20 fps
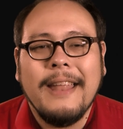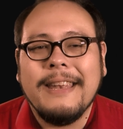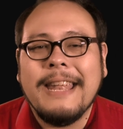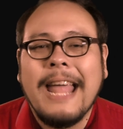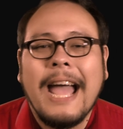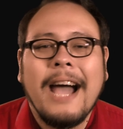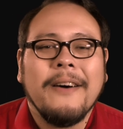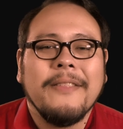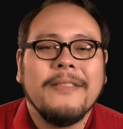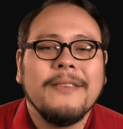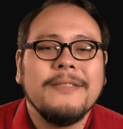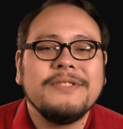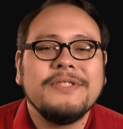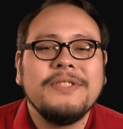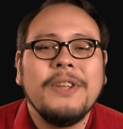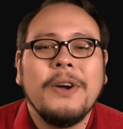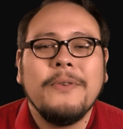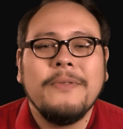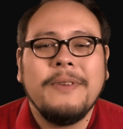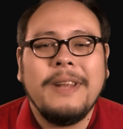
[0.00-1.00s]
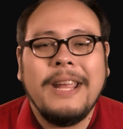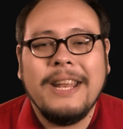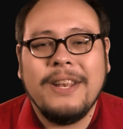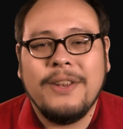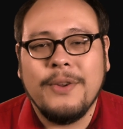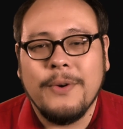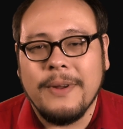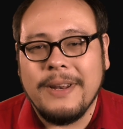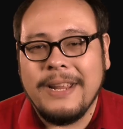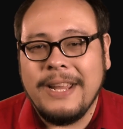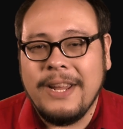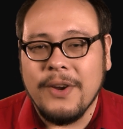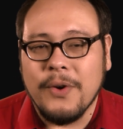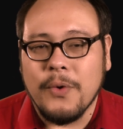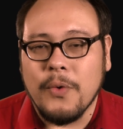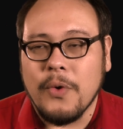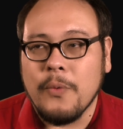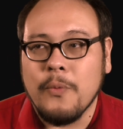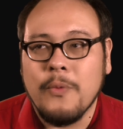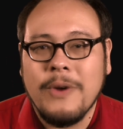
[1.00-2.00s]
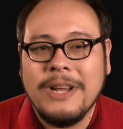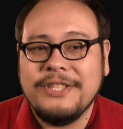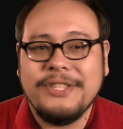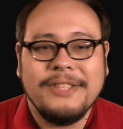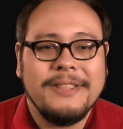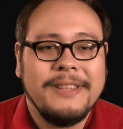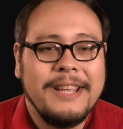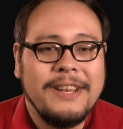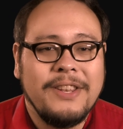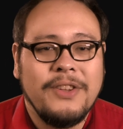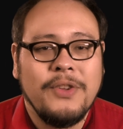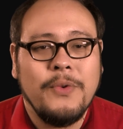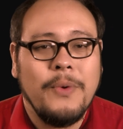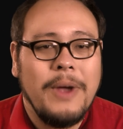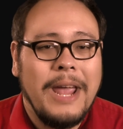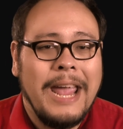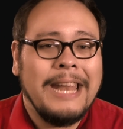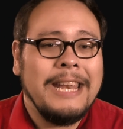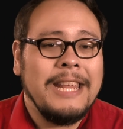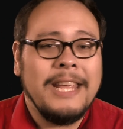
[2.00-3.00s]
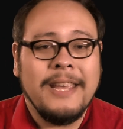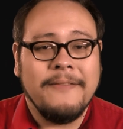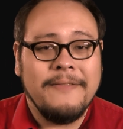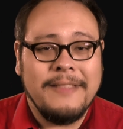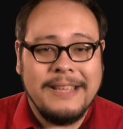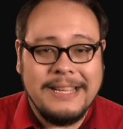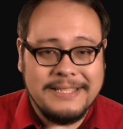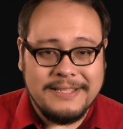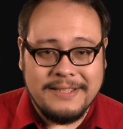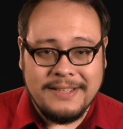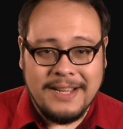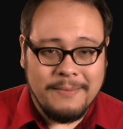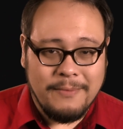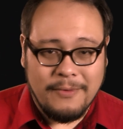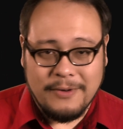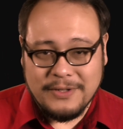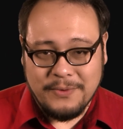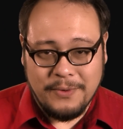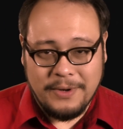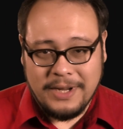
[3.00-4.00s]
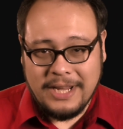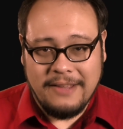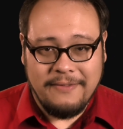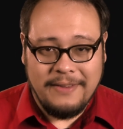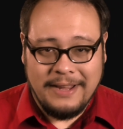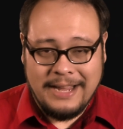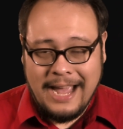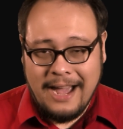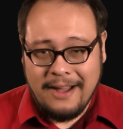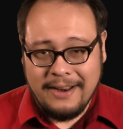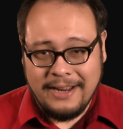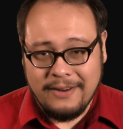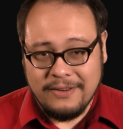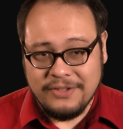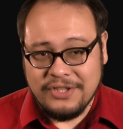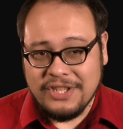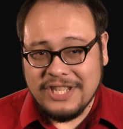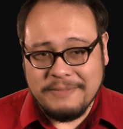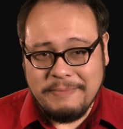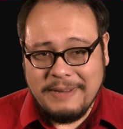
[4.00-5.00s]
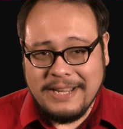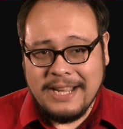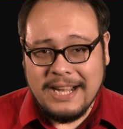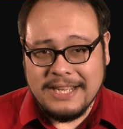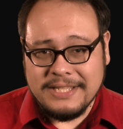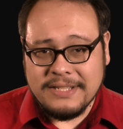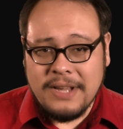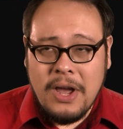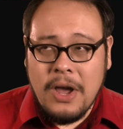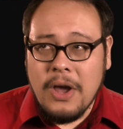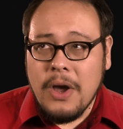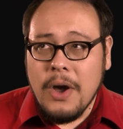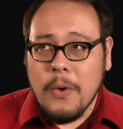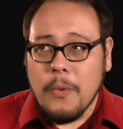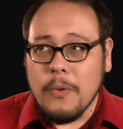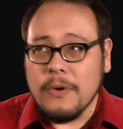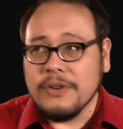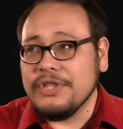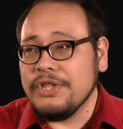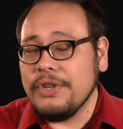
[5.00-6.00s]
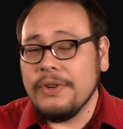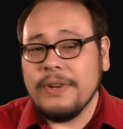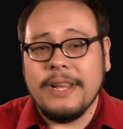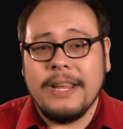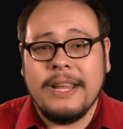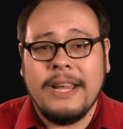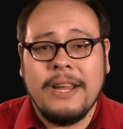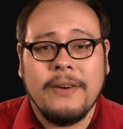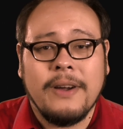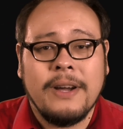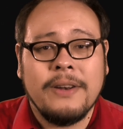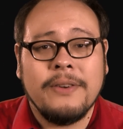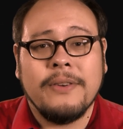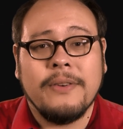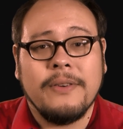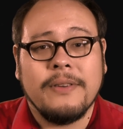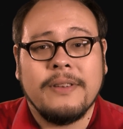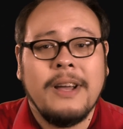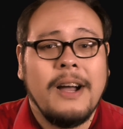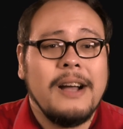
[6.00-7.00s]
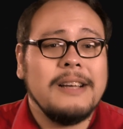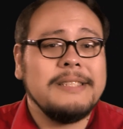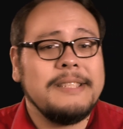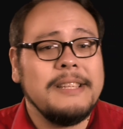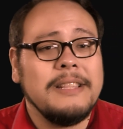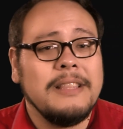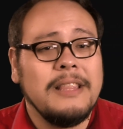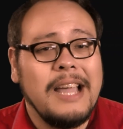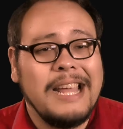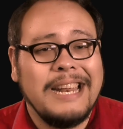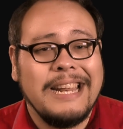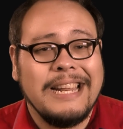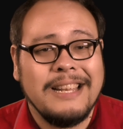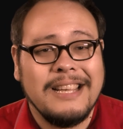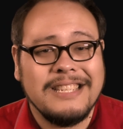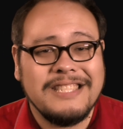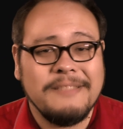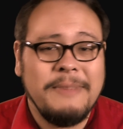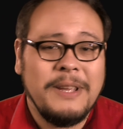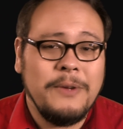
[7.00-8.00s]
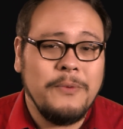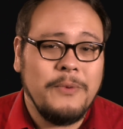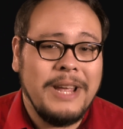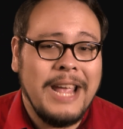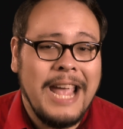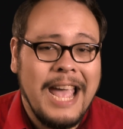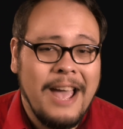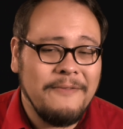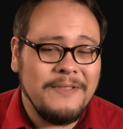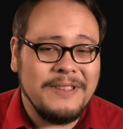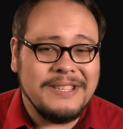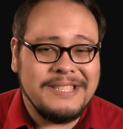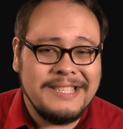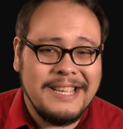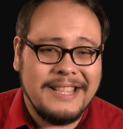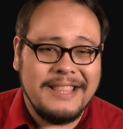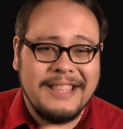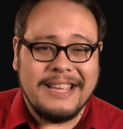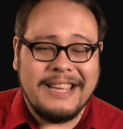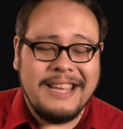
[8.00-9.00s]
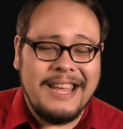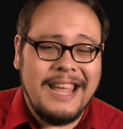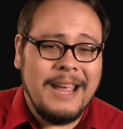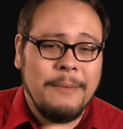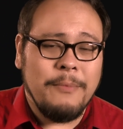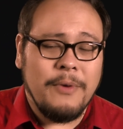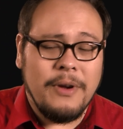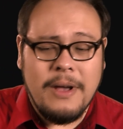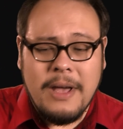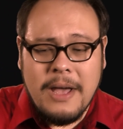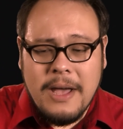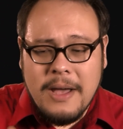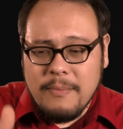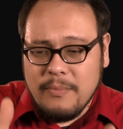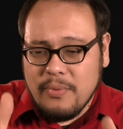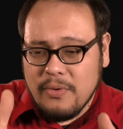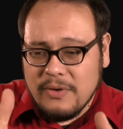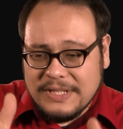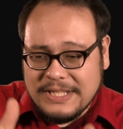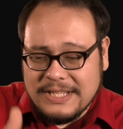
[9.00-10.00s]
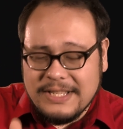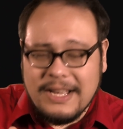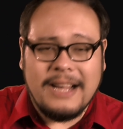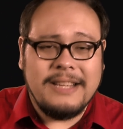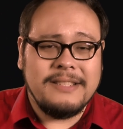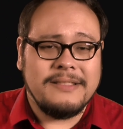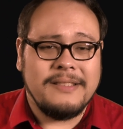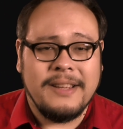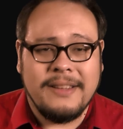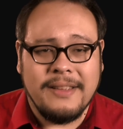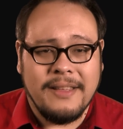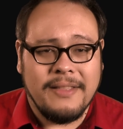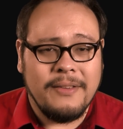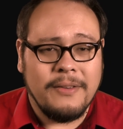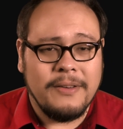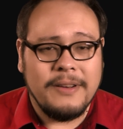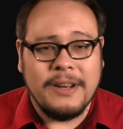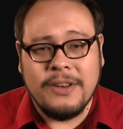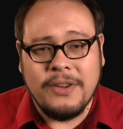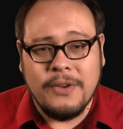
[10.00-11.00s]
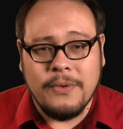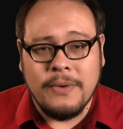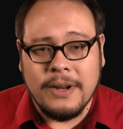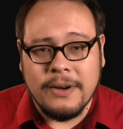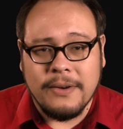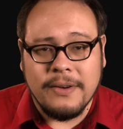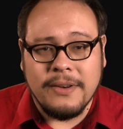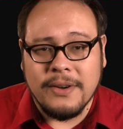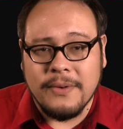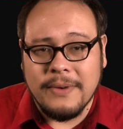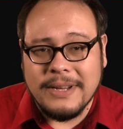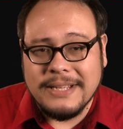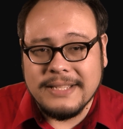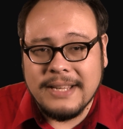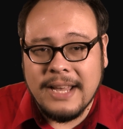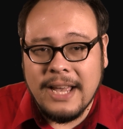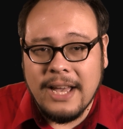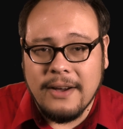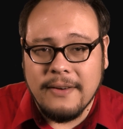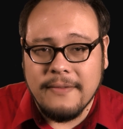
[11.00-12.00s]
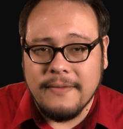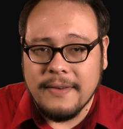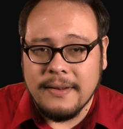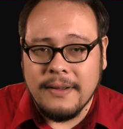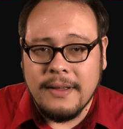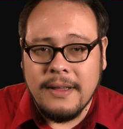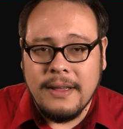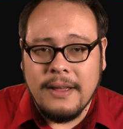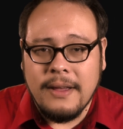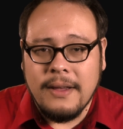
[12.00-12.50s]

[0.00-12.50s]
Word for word: Now, there's no need to adhere rigidly to any of these numbers we're giving out here. Just because we're shooting here under tungsten lighting doesn't mean we have to set the camera precisely to thirty-two hundred degrees Kelvin,